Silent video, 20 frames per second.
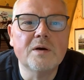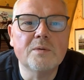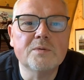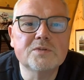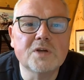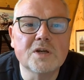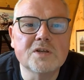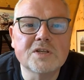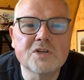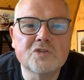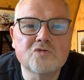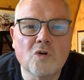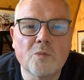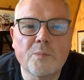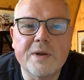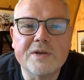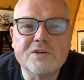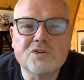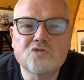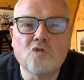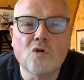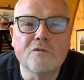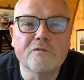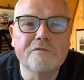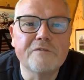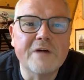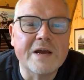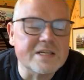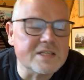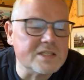I was going to say strong bet, strong
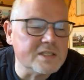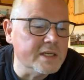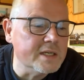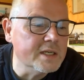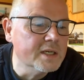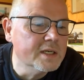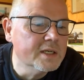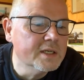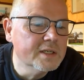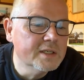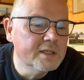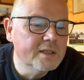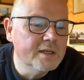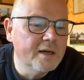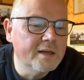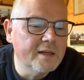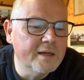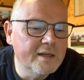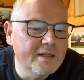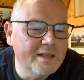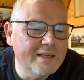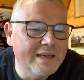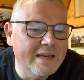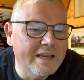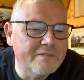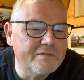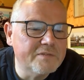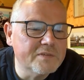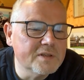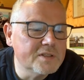fancy at
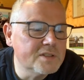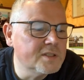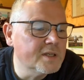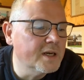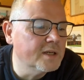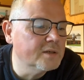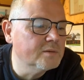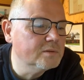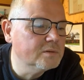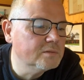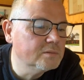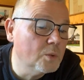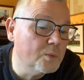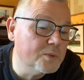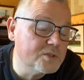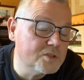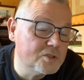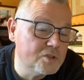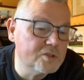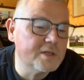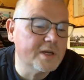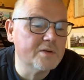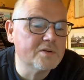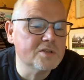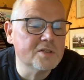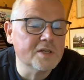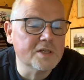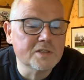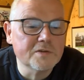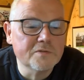11-10. Oh, it's just out
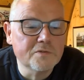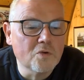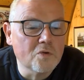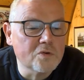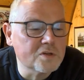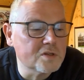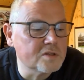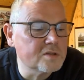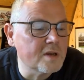to 6-4.